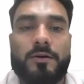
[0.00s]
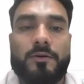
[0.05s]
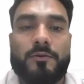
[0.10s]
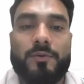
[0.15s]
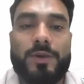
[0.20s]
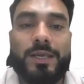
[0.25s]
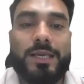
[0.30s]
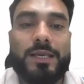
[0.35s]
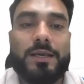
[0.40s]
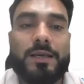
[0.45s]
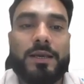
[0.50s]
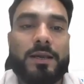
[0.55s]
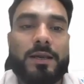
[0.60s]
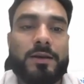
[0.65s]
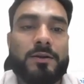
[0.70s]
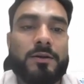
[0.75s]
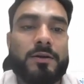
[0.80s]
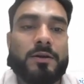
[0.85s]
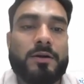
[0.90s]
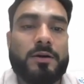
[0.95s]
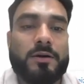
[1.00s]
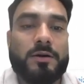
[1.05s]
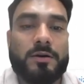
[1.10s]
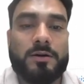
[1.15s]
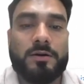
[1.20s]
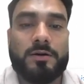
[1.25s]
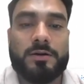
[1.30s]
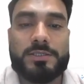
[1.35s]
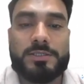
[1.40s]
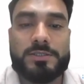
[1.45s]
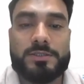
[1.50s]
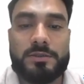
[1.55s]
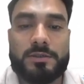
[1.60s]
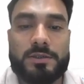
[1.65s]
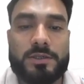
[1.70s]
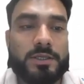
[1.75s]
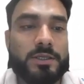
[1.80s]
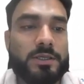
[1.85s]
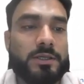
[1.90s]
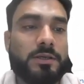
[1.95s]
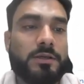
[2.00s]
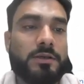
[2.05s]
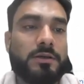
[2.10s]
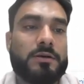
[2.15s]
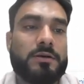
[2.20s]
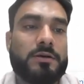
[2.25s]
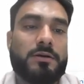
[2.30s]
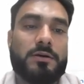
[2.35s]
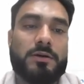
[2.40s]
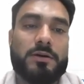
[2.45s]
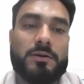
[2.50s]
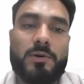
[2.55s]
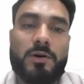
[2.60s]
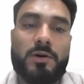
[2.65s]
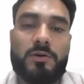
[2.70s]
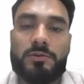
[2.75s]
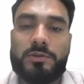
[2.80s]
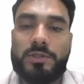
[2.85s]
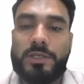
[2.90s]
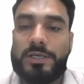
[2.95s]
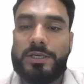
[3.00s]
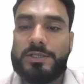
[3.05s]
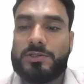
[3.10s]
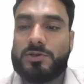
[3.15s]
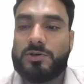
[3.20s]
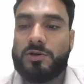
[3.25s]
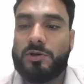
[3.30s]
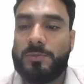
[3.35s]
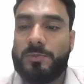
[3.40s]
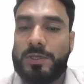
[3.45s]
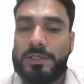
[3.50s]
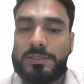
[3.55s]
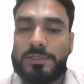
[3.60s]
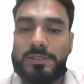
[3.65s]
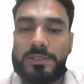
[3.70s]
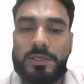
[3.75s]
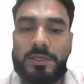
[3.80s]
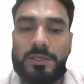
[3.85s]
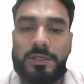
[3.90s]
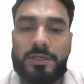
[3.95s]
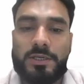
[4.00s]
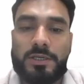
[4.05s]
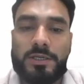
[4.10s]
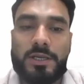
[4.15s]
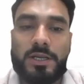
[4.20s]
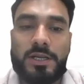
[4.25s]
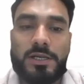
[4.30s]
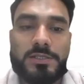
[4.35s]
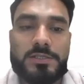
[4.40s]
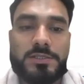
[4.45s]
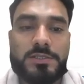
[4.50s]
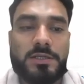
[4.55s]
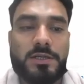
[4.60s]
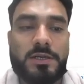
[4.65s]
we can study about each topics in details,